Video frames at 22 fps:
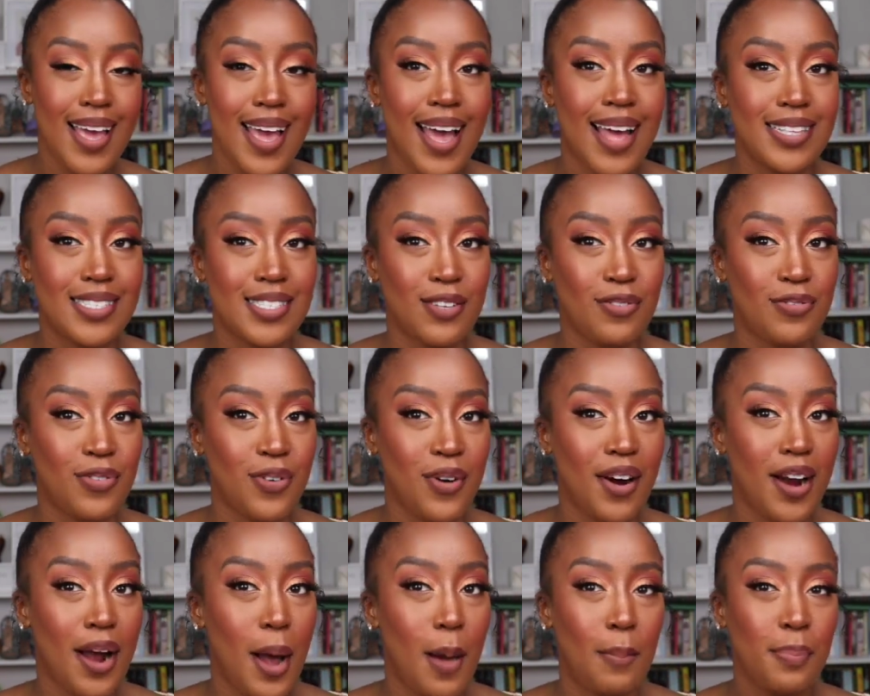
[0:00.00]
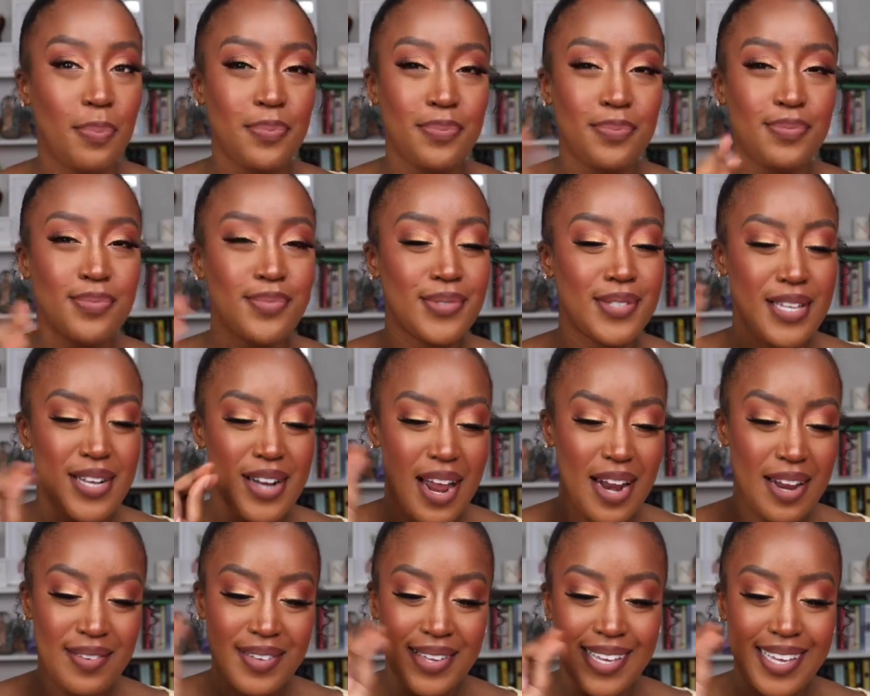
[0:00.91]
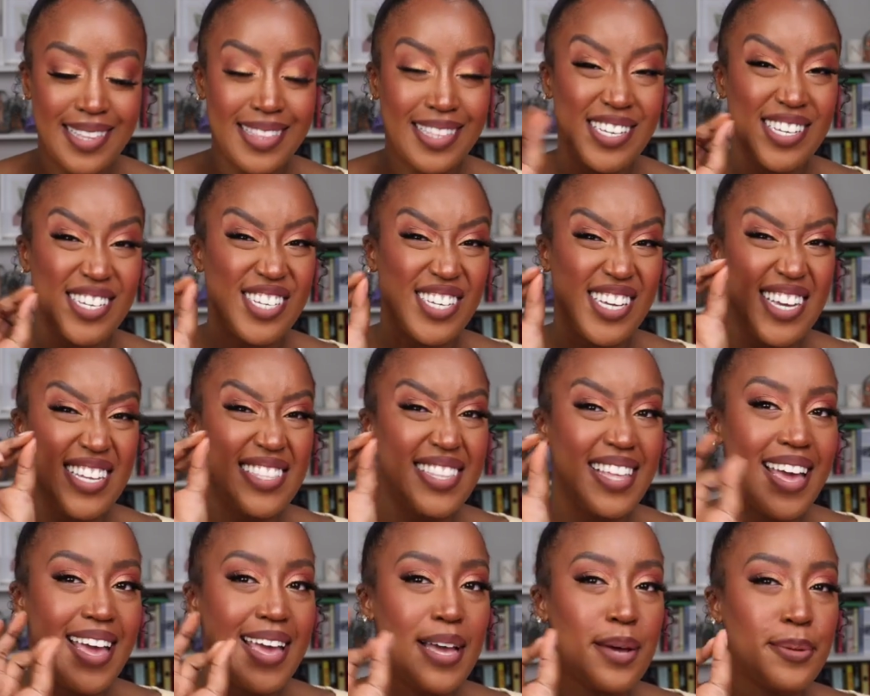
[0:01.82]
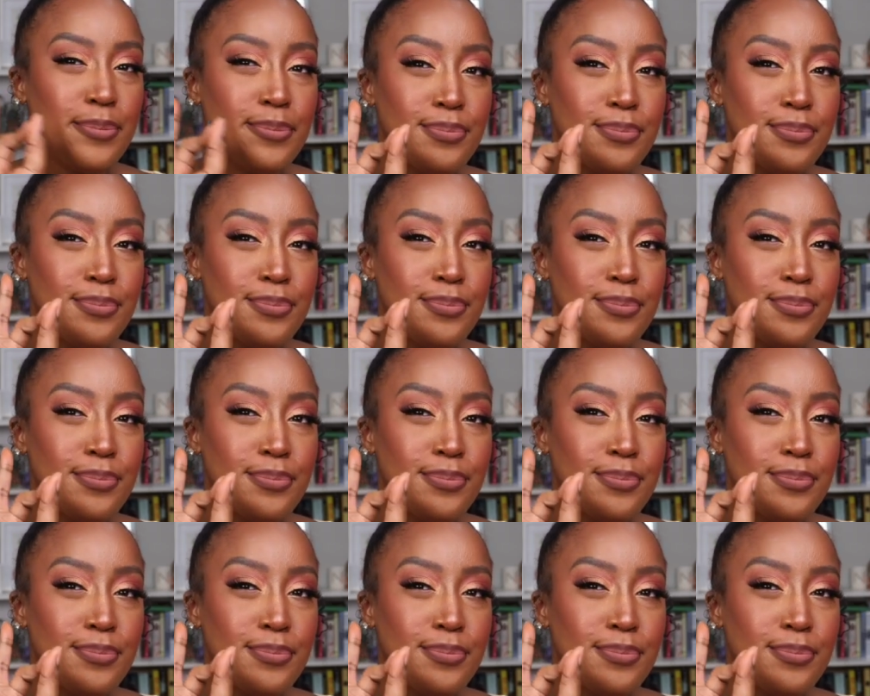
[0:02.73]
at Sephora to not even get the shade like